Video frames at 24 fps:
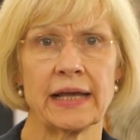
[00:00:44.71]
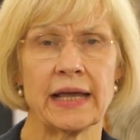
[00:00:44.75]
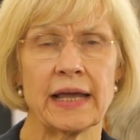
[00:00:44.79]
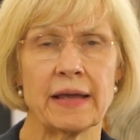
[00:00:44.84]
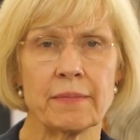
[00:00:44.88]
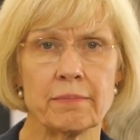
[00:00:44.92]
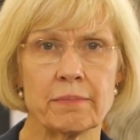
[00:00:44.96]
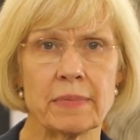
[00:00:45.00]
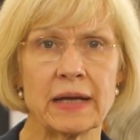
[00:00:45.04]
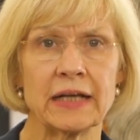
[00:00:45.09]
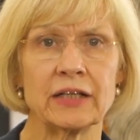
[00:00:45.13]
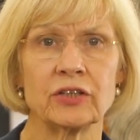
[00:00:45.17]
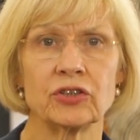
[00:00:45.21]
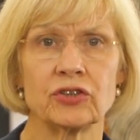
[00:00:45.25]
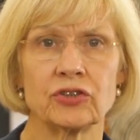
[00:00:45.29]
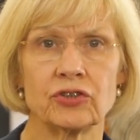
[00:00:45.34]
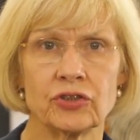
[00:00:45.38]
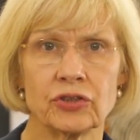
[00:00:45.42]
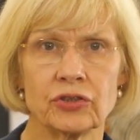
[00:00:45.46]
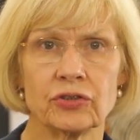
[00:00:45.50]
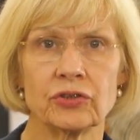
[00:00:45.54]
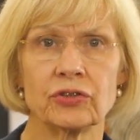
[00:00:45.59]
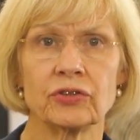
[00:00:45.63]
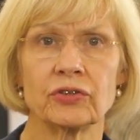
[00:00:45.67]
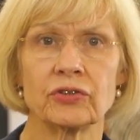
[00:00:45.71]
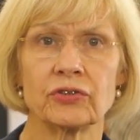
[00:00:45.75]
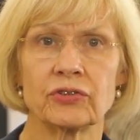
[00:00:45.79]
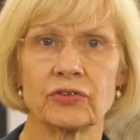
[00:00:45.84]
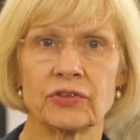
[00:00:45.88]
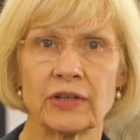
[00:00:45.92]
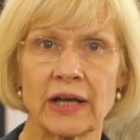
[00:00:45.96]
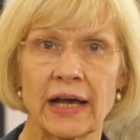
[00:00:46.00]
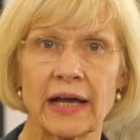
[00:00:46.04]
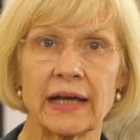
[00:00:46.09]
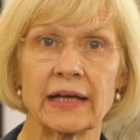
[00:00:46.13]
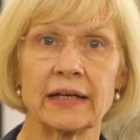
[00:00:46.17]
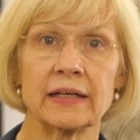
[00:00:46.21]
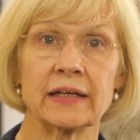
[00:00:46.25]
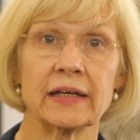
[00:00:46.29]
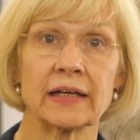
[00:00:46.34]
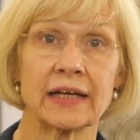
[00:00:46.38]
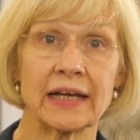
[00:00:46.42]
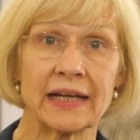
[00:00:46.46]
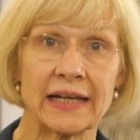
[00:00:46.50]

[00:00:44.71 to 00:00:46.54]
It meant students stayed